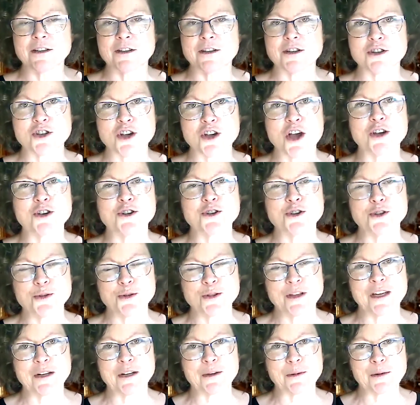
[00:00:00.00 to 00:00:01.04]
John
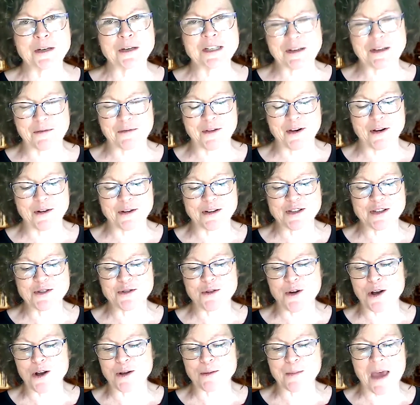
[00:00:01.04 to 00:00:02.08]
Dolittle was a very
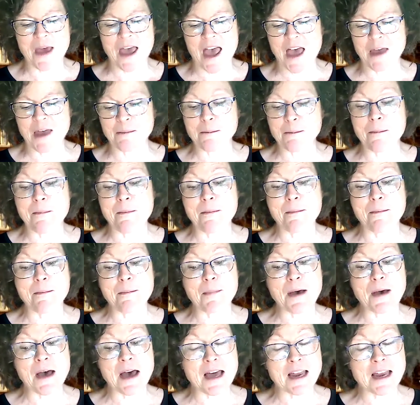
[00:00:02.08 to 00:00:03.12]
strong man,
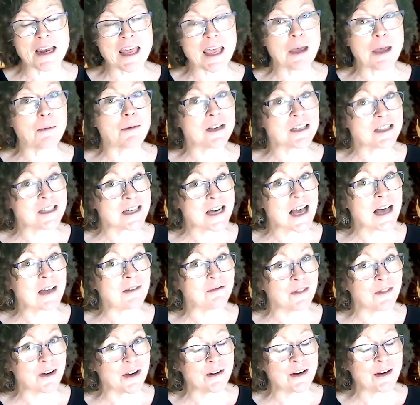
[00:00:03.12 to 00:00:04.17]
but he was not
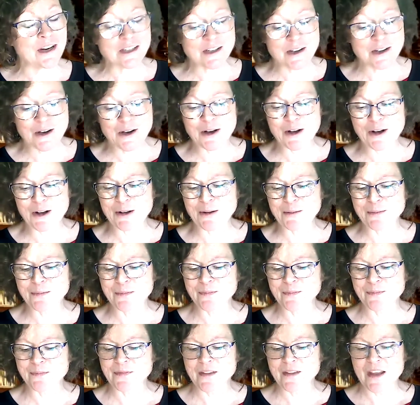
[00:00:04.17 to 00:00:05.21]
very tall.
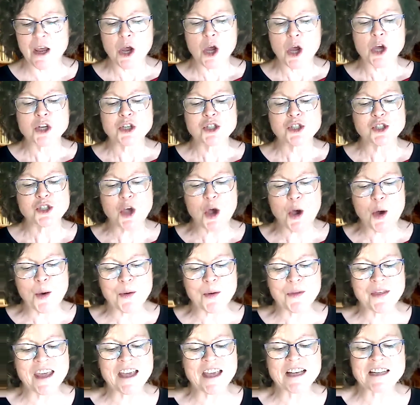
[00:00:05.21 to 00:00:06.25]
So
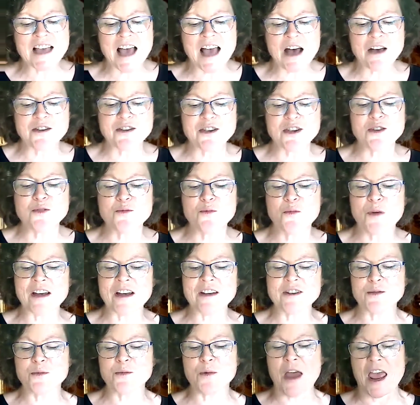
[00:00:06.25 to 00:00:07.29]
the Italian
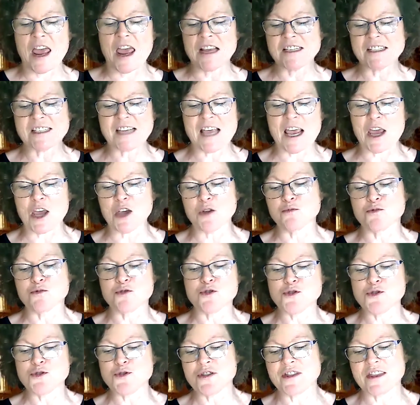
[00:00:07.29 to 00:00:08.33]
went away saying
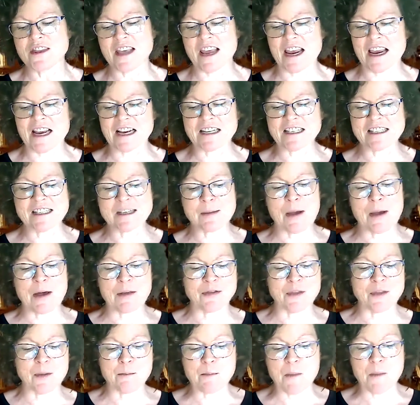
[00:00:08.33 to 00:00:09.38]
rude things
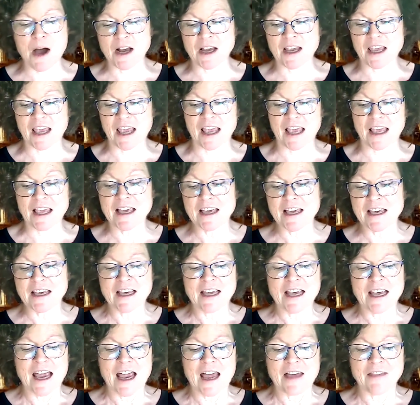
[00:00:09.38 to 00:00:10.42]
about the monkey
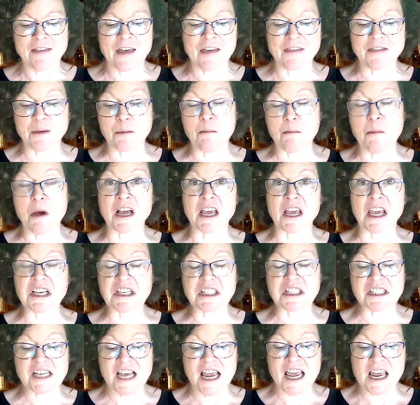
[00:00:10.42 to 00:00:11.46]
and that the monkey
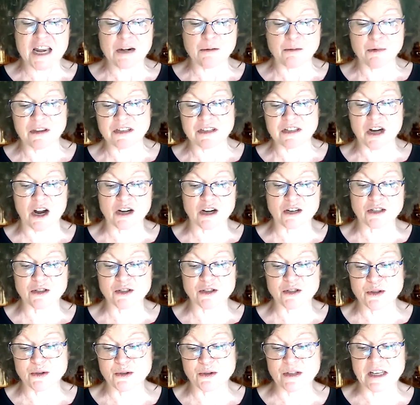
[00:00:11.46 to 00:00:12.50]
stayed with Dr.
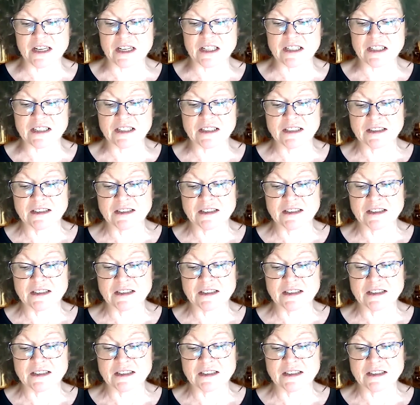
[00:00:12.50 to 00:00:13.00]
Dolittle.